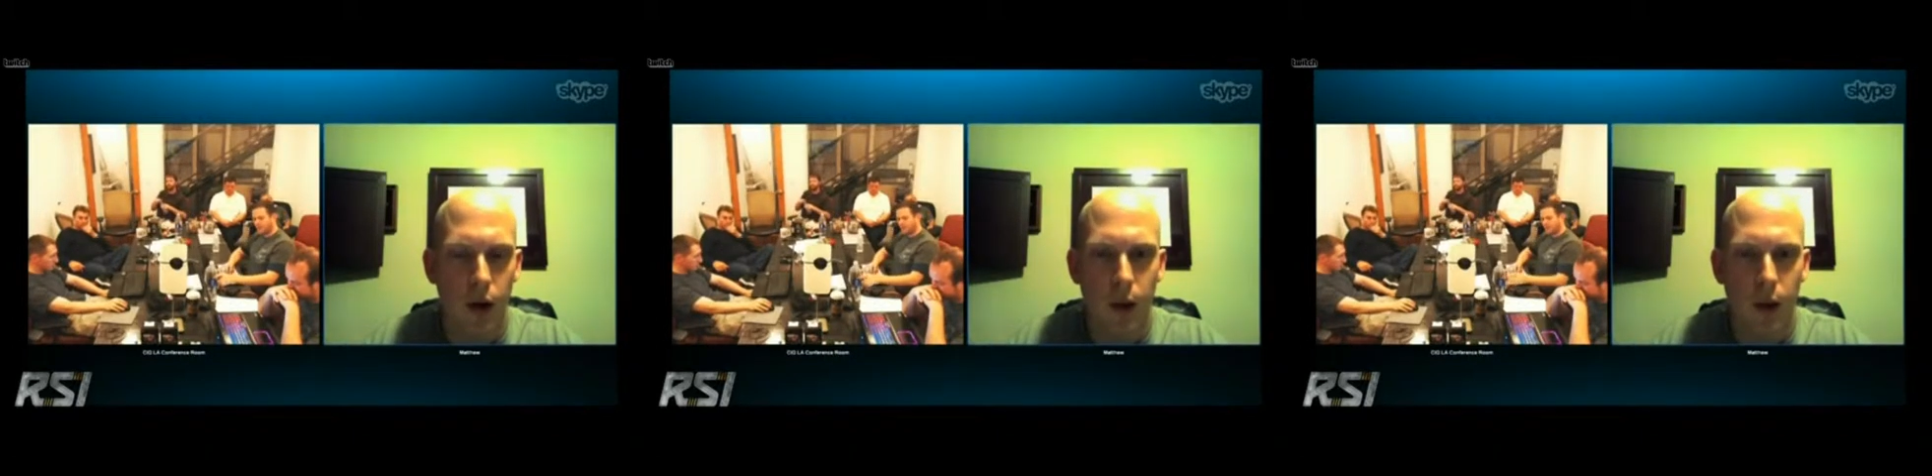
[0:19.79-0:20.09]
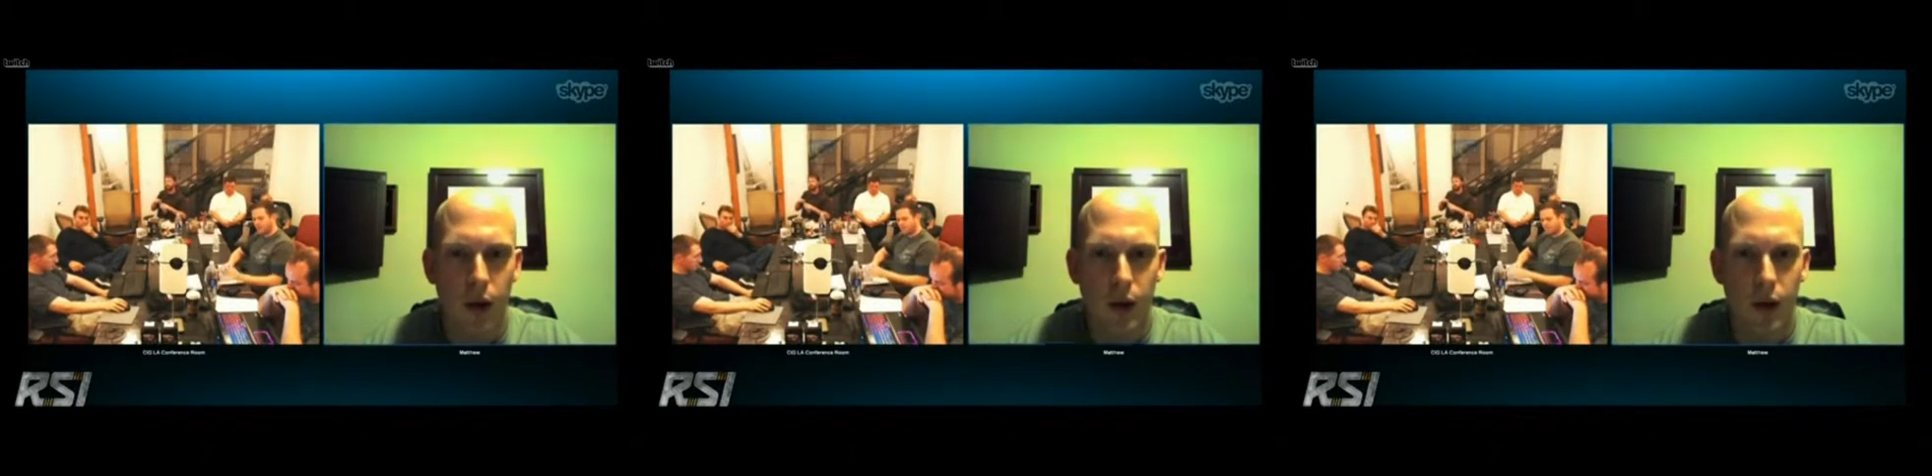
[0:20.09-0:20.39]
you have
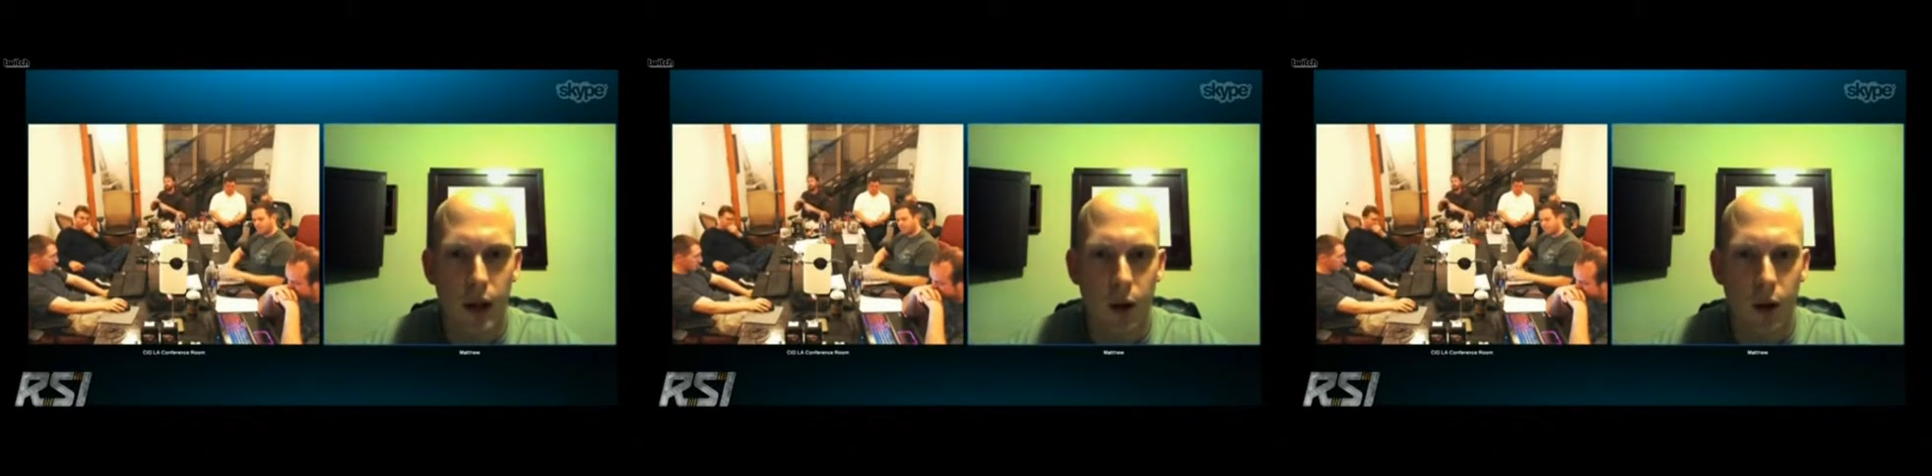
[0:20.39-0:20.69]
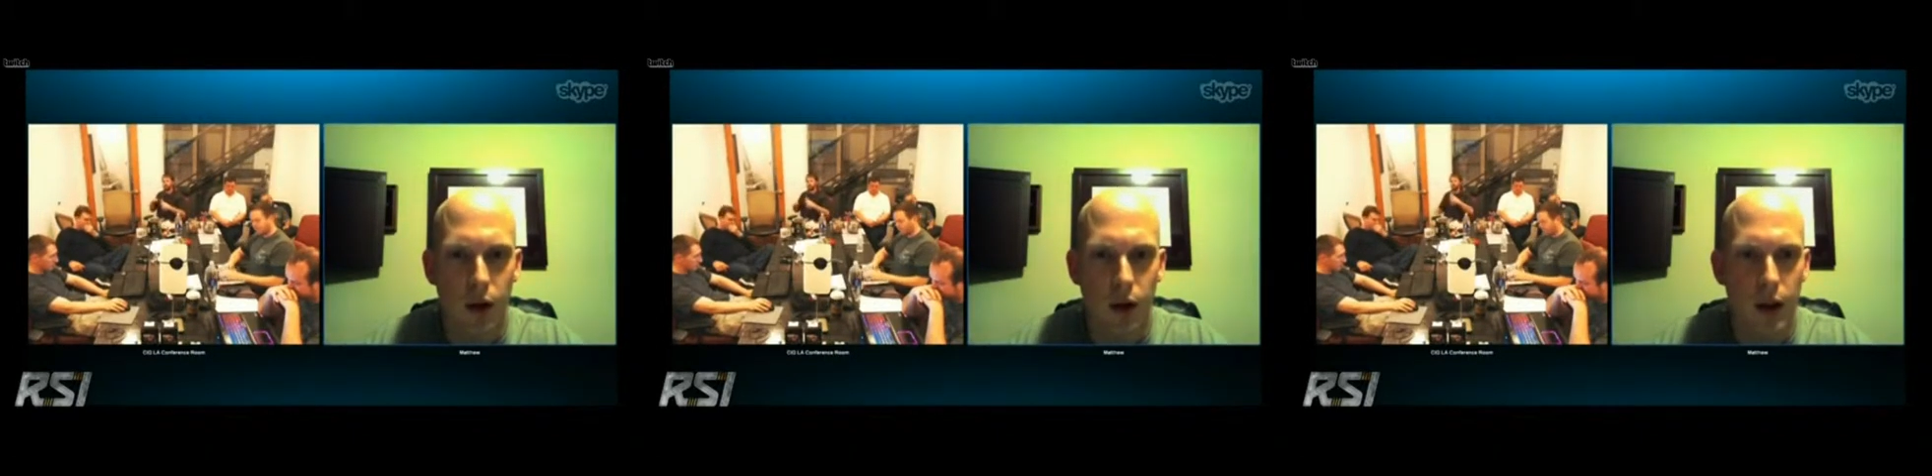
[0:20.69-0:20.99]
a
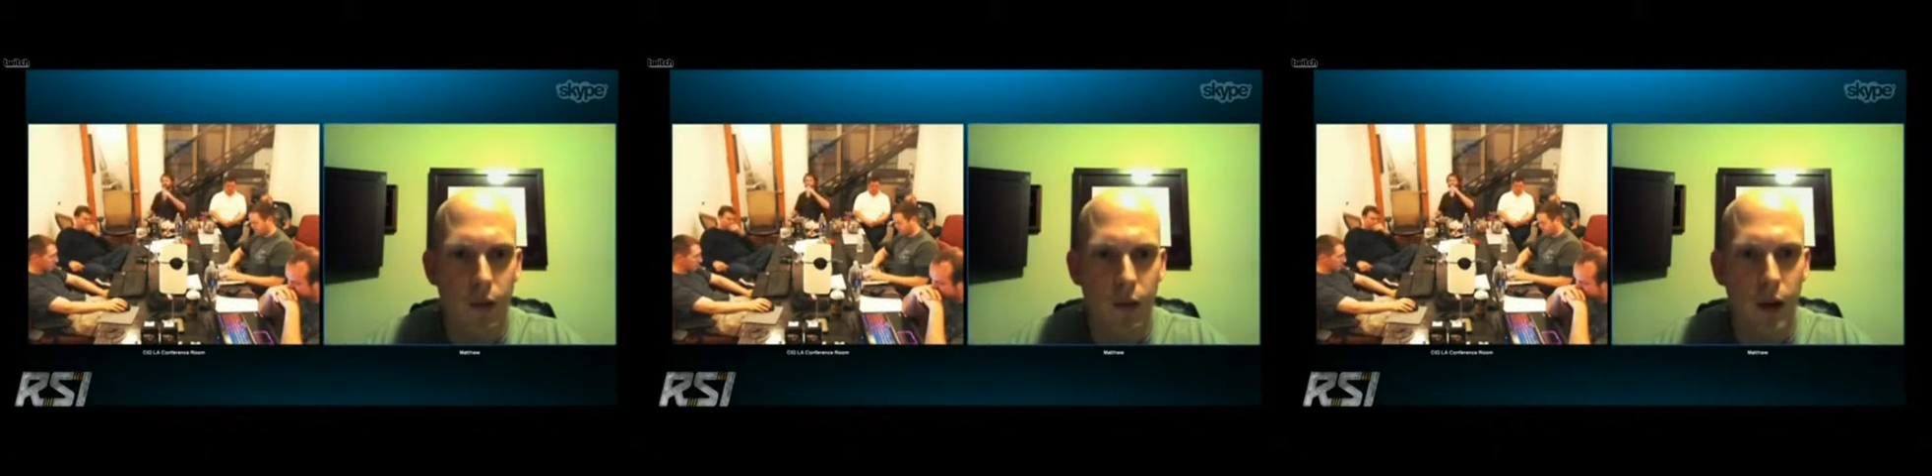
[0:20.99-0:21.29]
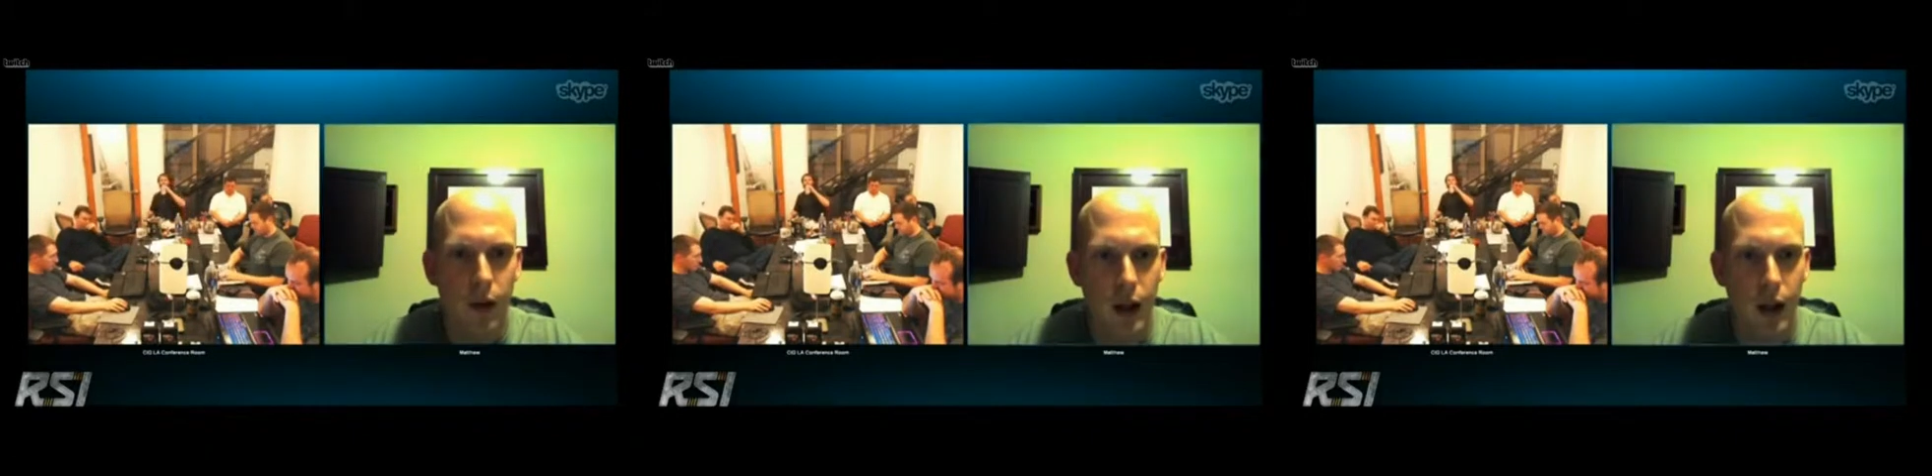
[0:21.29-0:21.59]
350 or
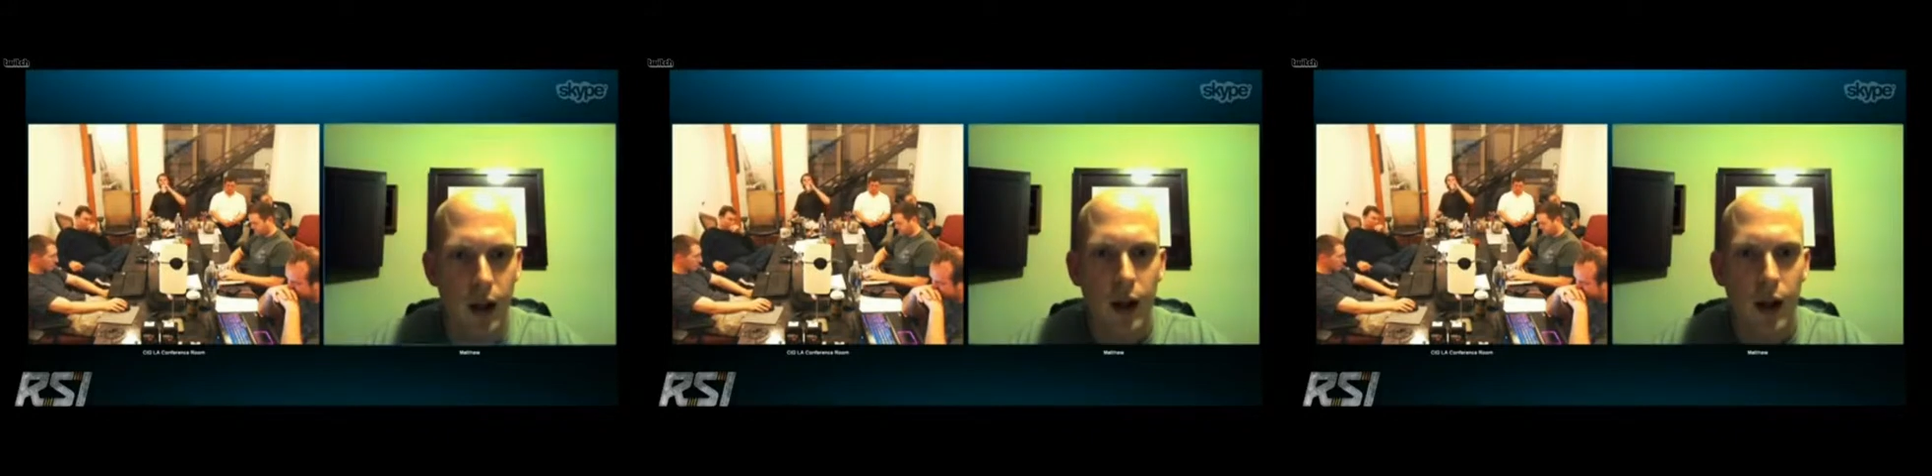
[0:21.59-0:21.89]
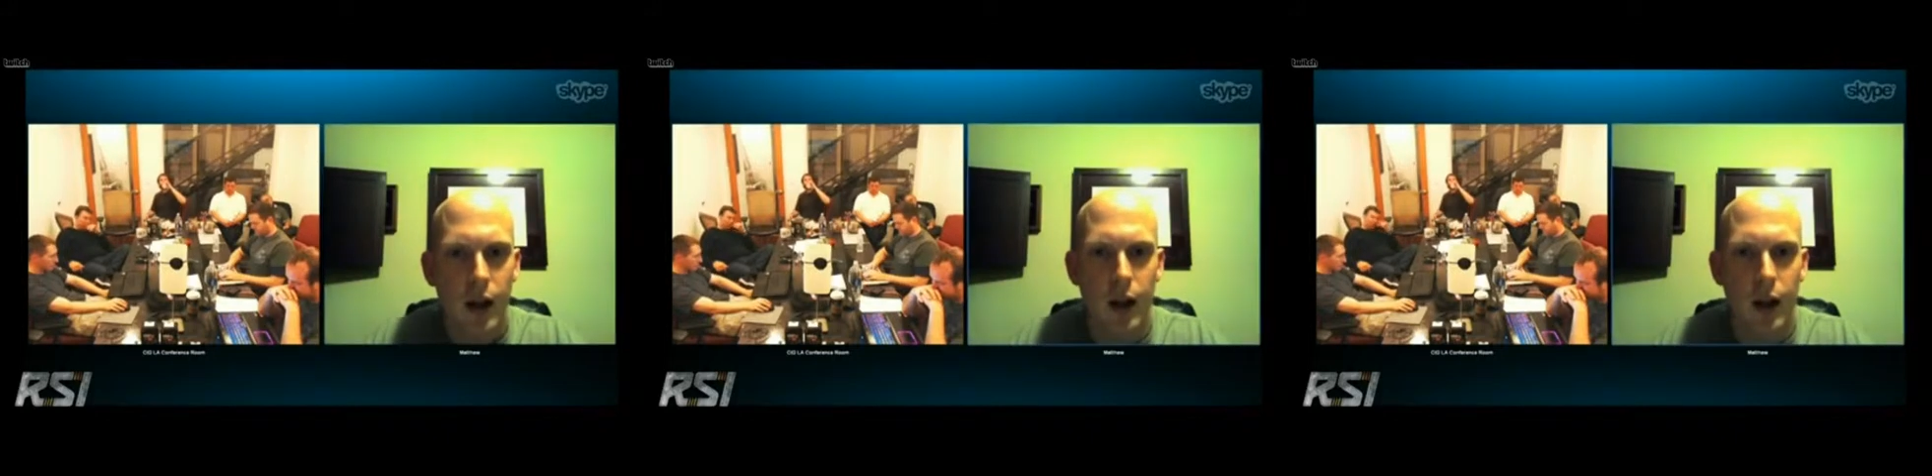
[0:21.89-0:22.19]
an M50,